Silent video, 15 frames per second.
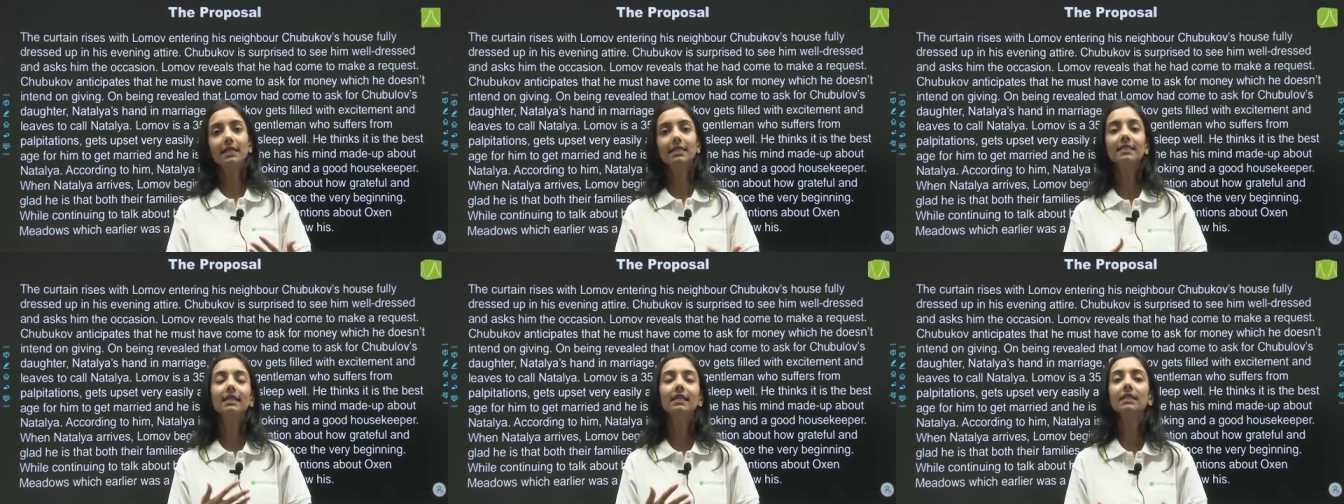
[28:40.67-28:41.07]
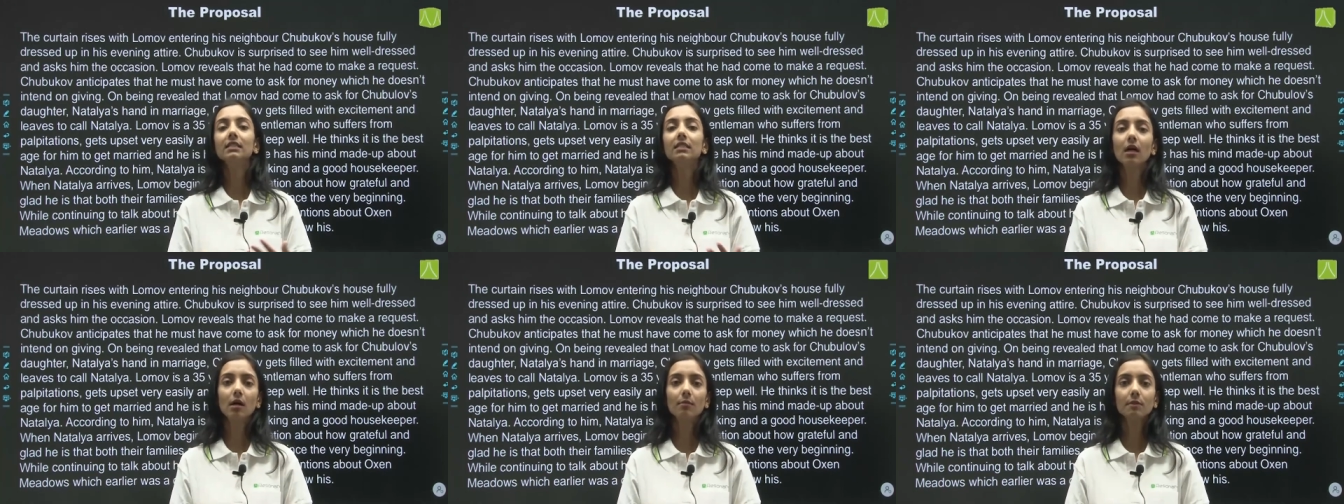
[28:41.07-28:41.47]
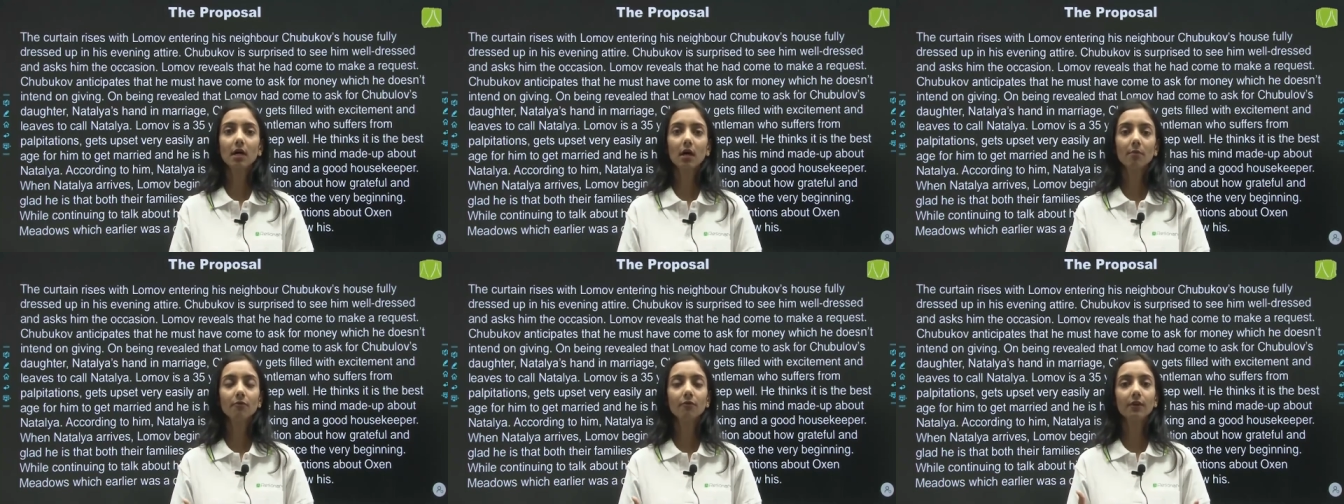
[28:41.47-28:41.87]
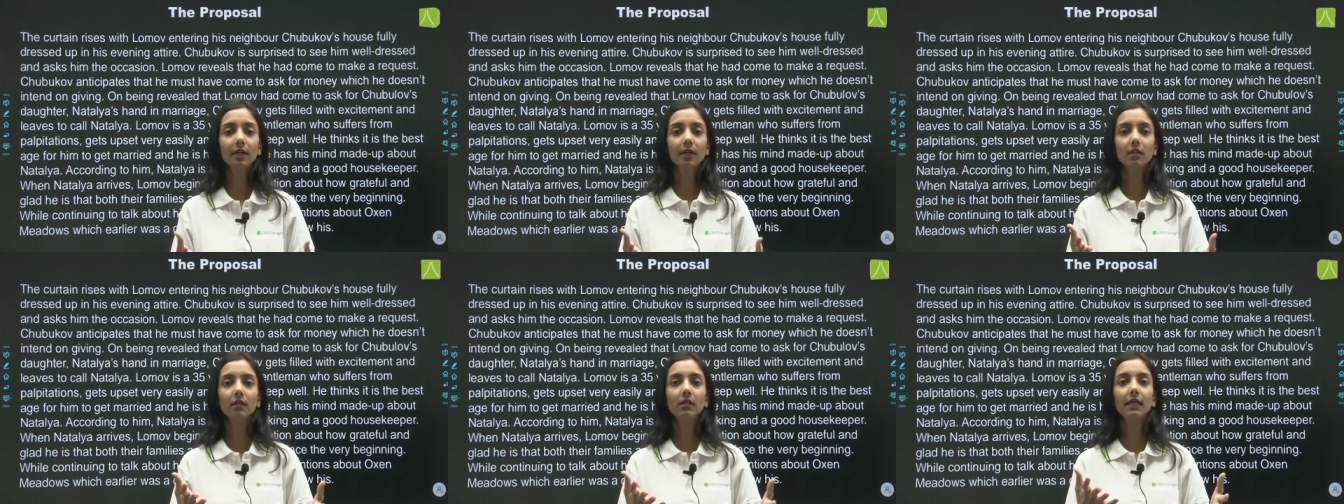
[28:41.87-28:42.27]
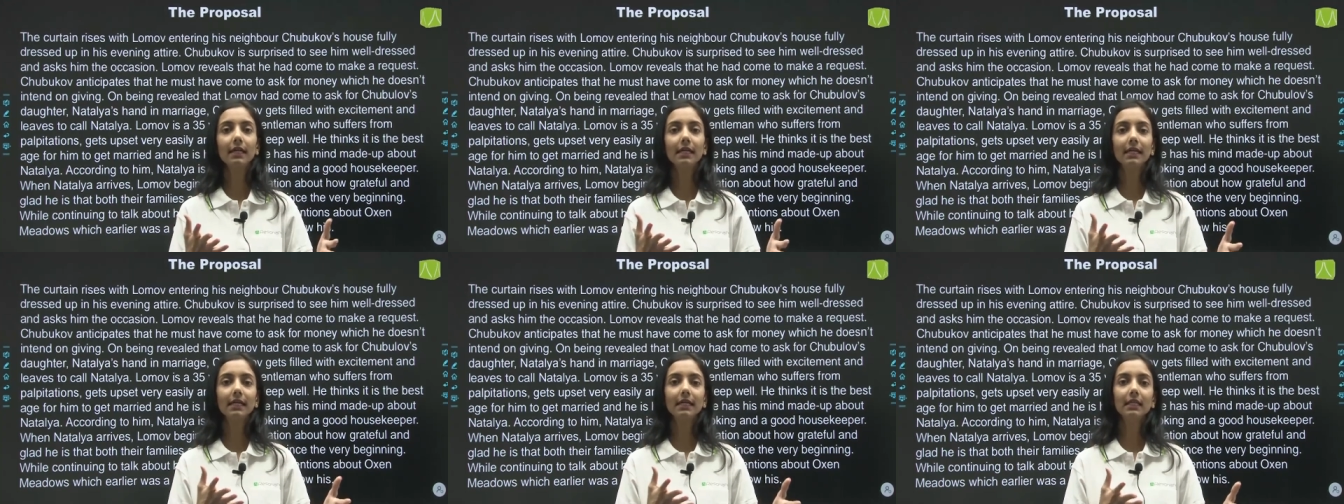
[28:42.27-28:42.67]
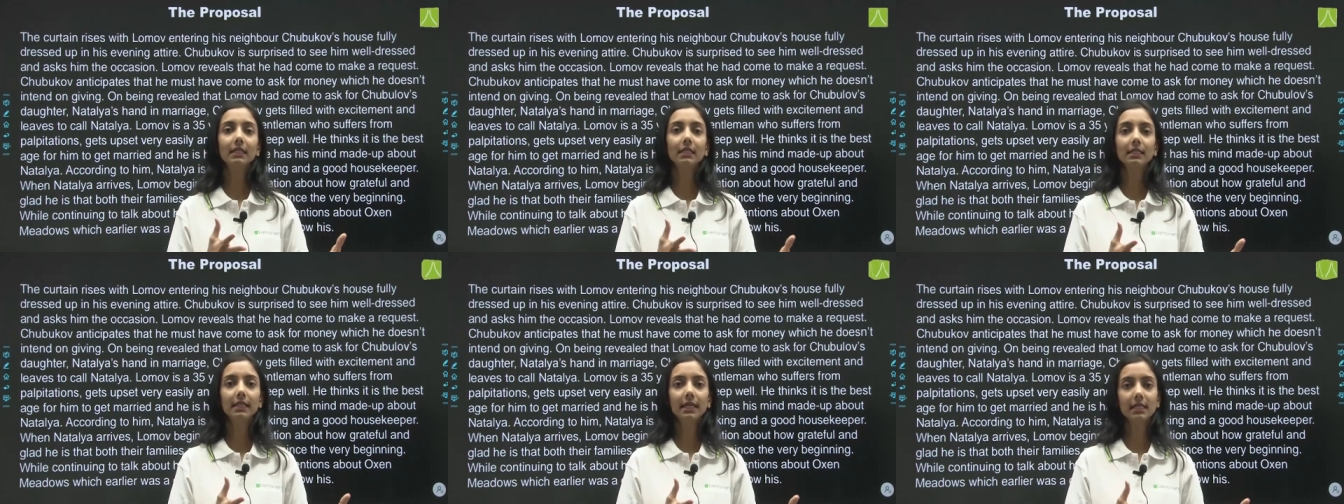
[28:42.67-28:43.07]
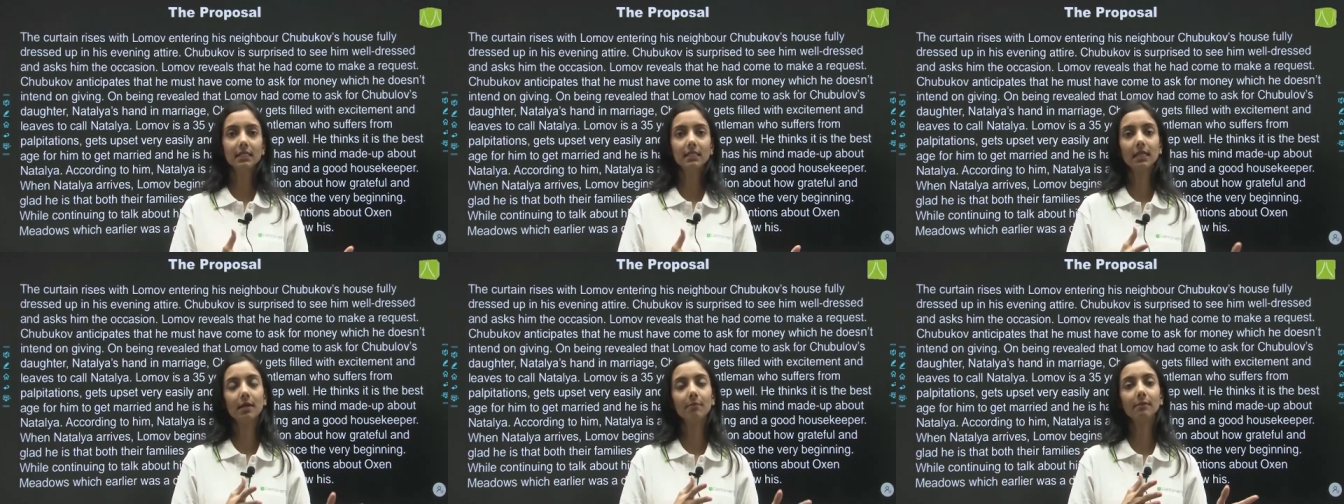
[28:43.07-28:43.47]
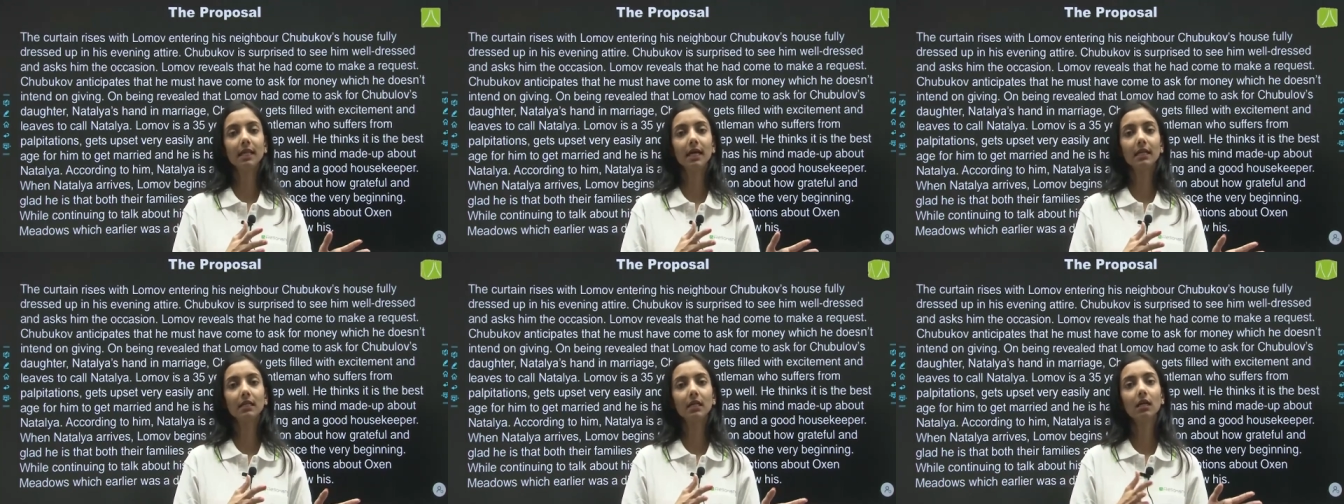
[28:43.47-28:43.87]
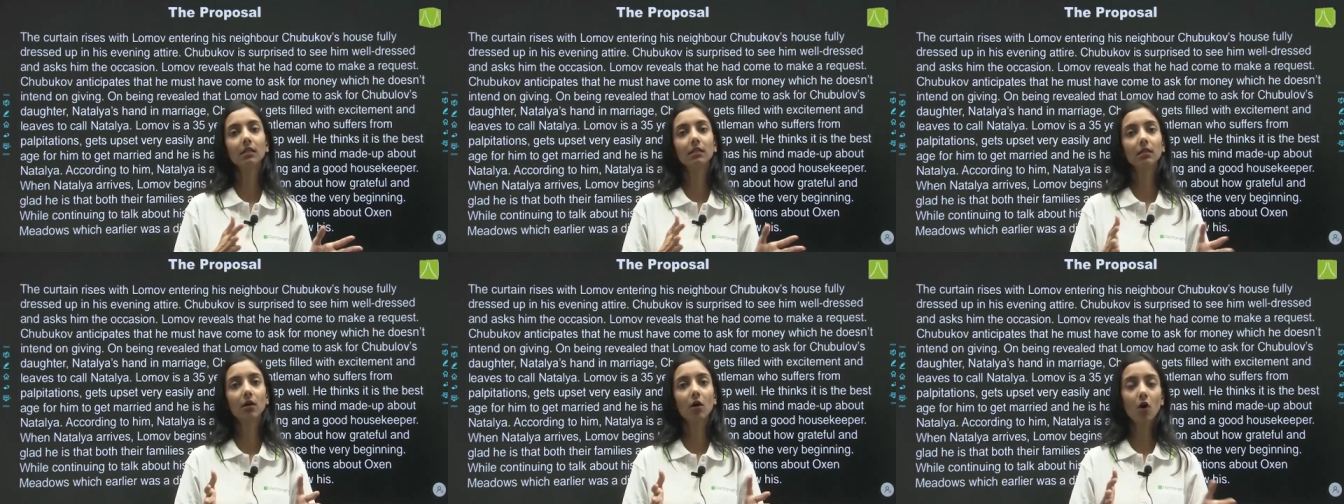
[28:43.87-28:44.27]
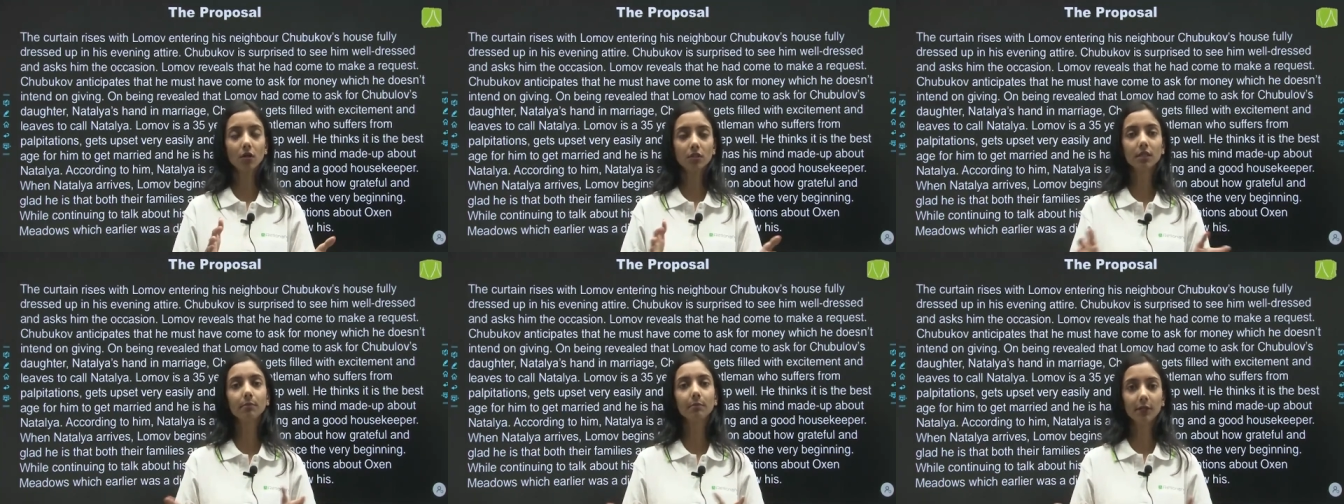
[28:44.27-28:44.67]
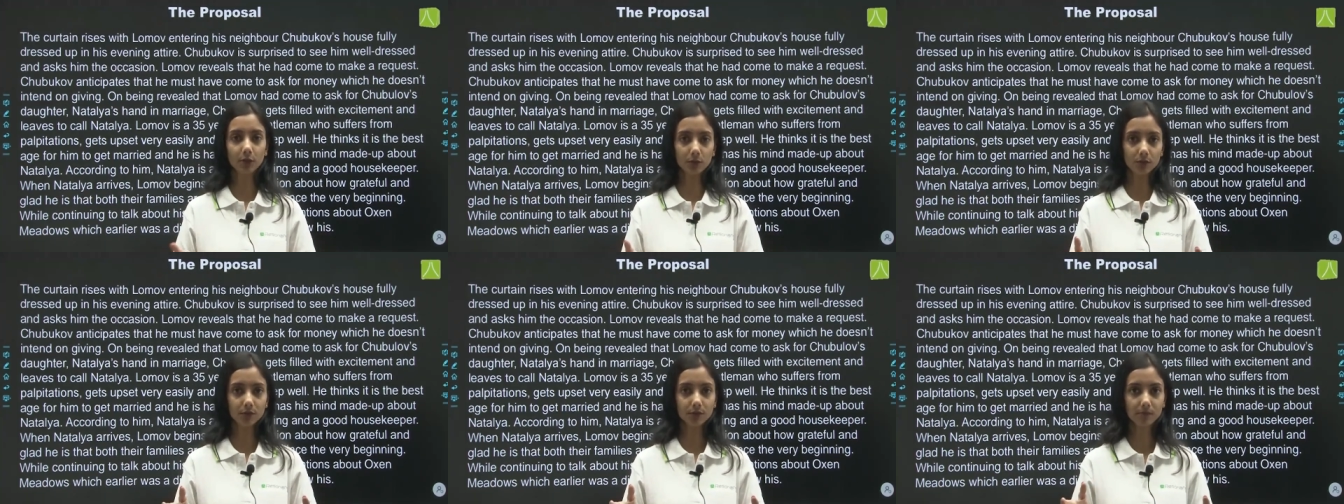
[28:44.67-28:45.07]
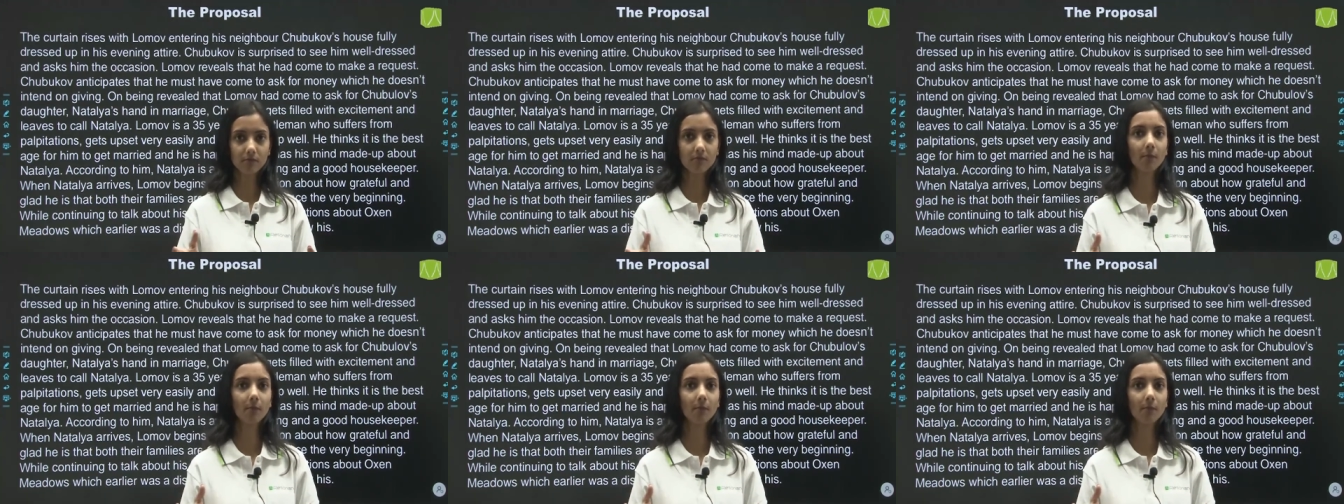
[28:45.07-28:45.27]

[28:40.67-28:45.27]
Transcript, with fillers: incident comes up where he tells them that the Oxen Meadows,